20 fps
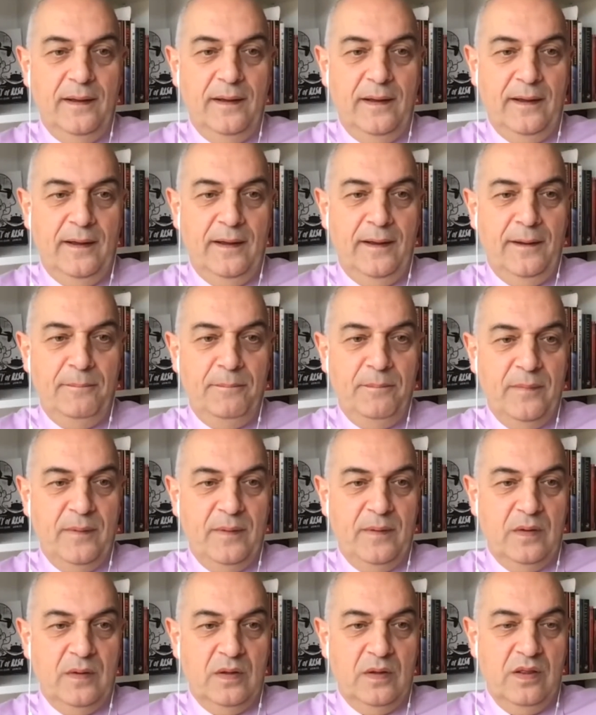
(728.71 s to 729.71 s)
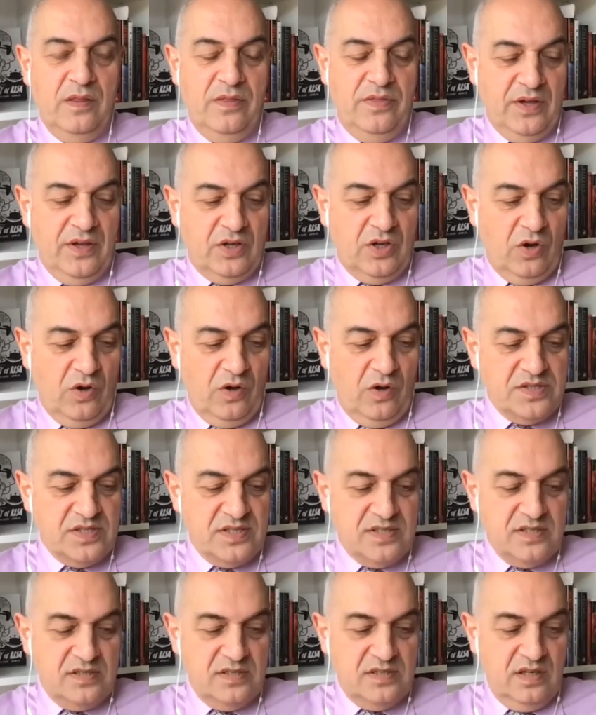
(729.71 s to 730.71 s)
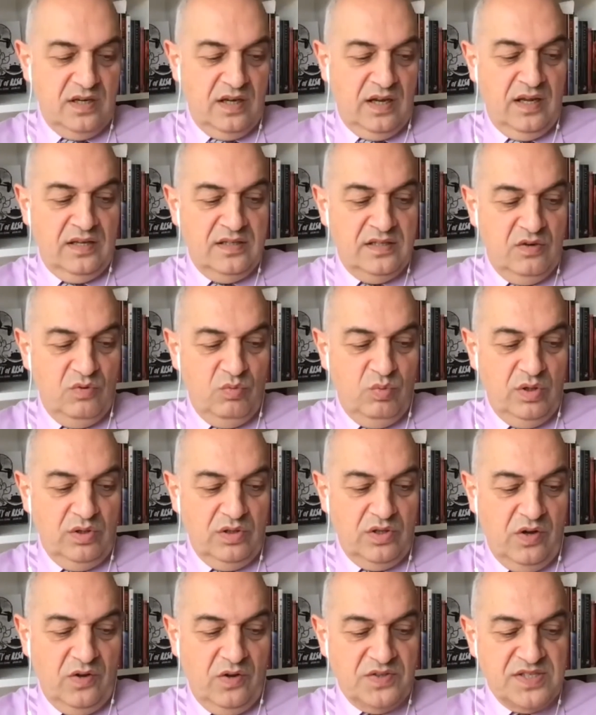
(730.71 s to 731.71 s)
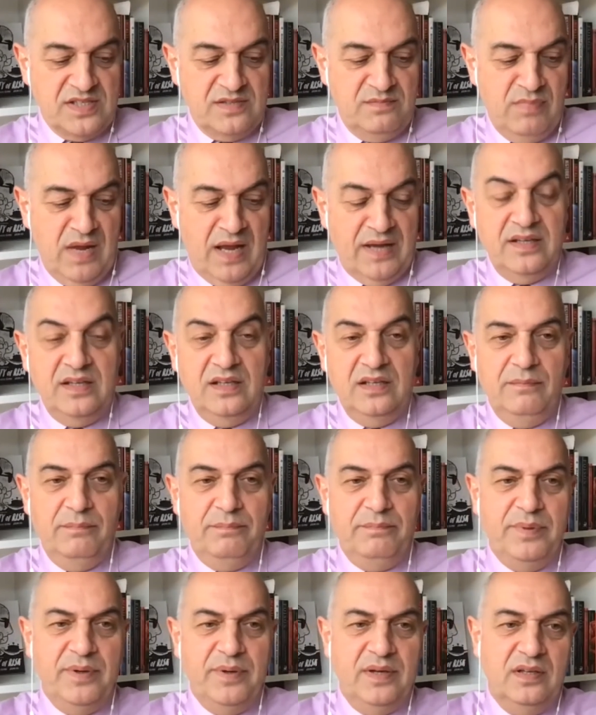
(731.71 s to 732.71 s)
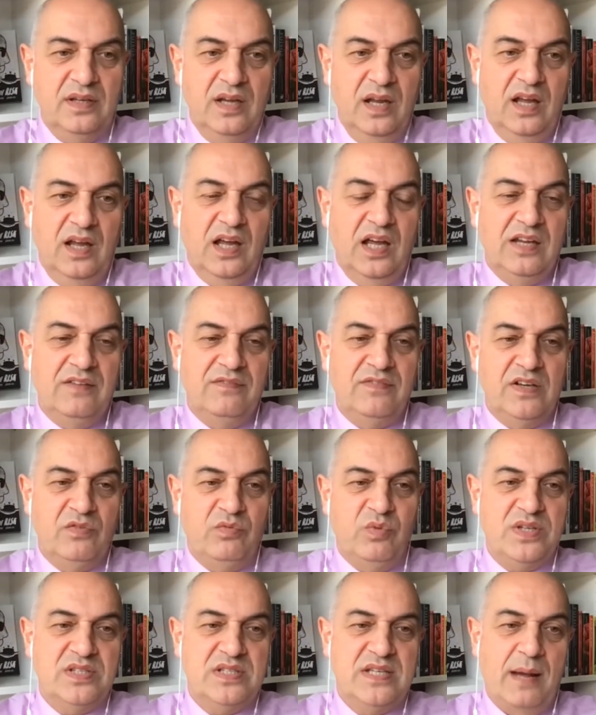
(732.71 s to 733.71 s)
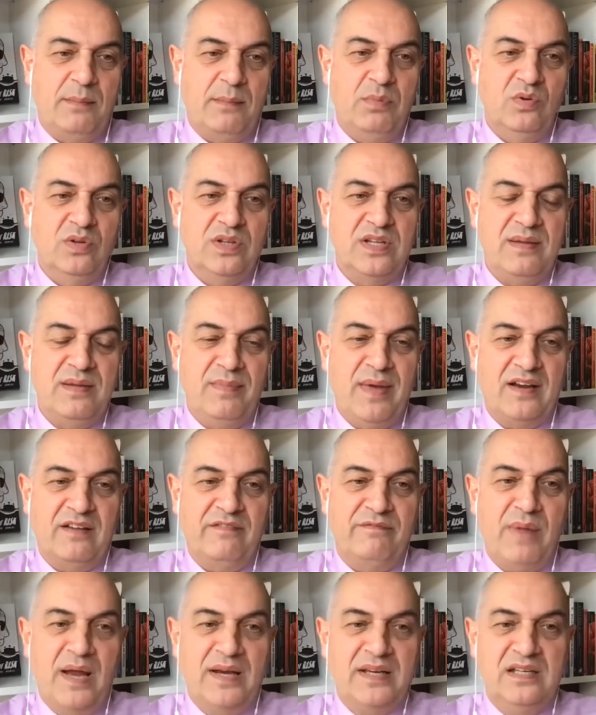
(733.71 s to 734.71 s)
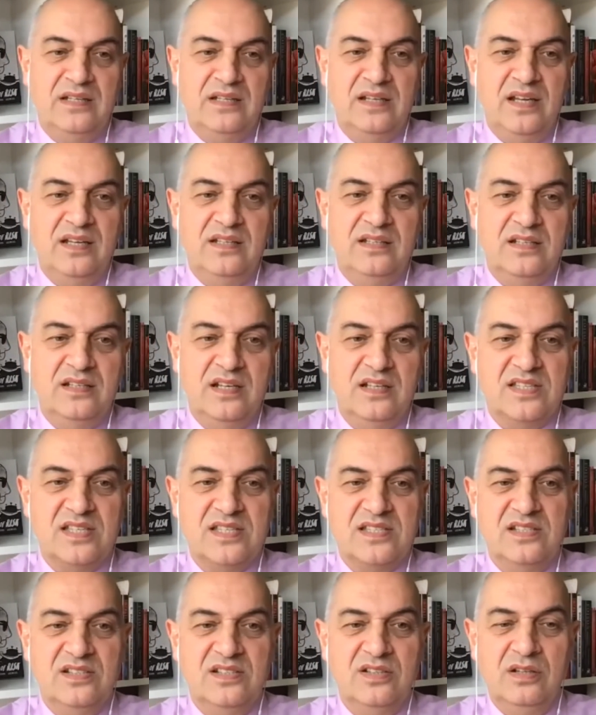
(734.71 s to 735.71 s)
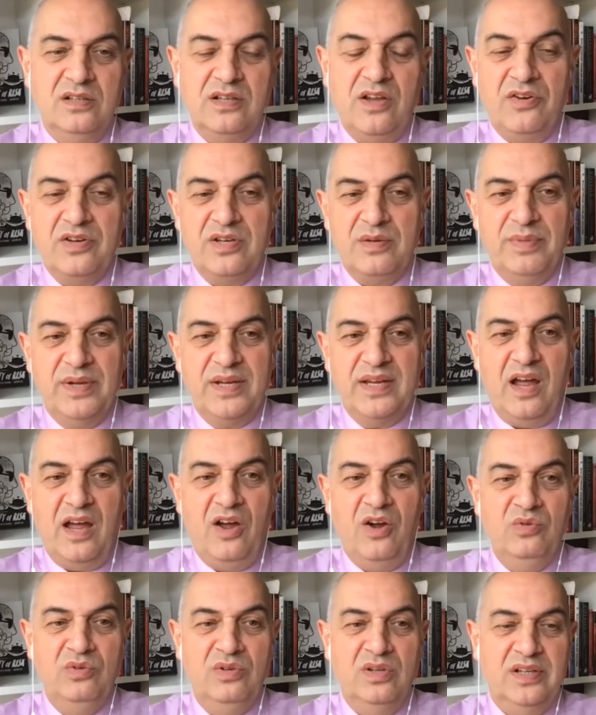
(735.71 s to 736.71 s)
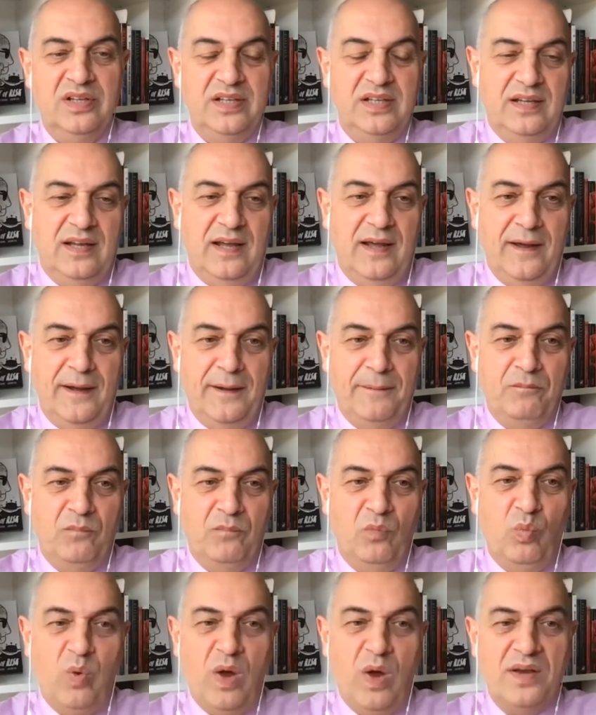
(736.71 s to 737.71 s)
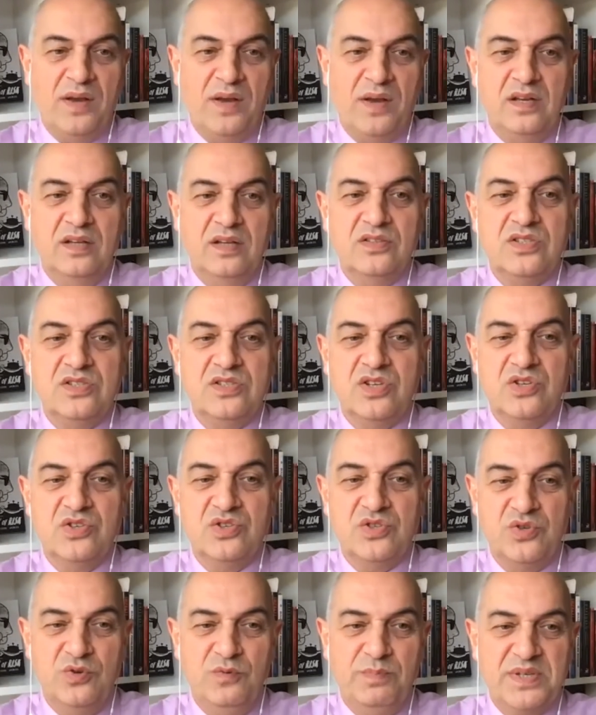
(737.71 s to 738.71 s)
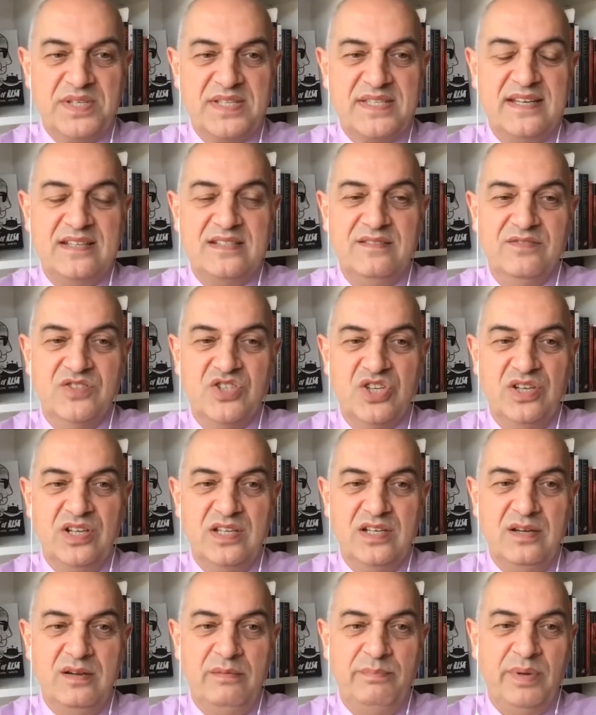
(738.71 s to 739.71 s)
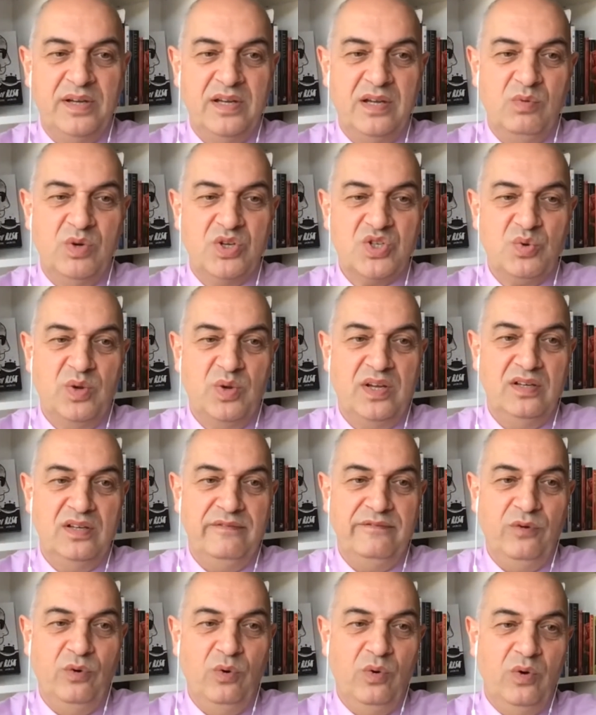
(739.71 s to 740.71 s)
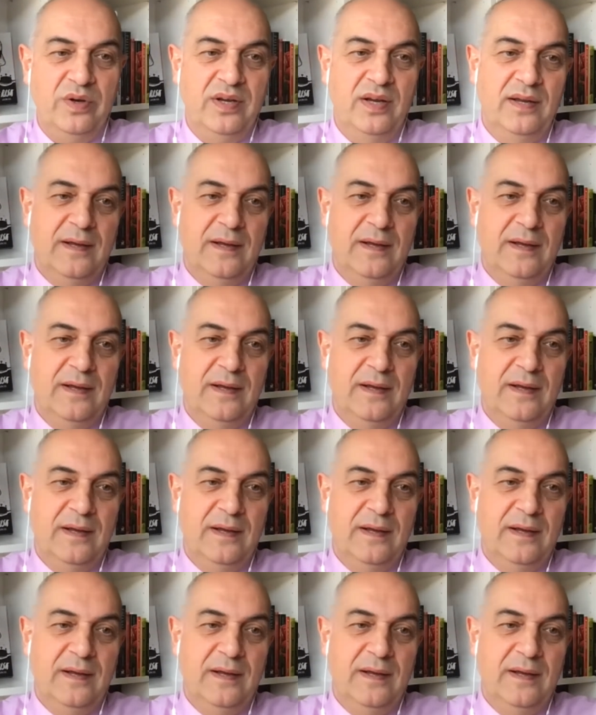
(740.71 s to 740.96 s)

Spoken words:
The cost, and it will cost money, but even if we double the amount of money needed, it's still going to be only 1 to 2% of GDP, which we can afford.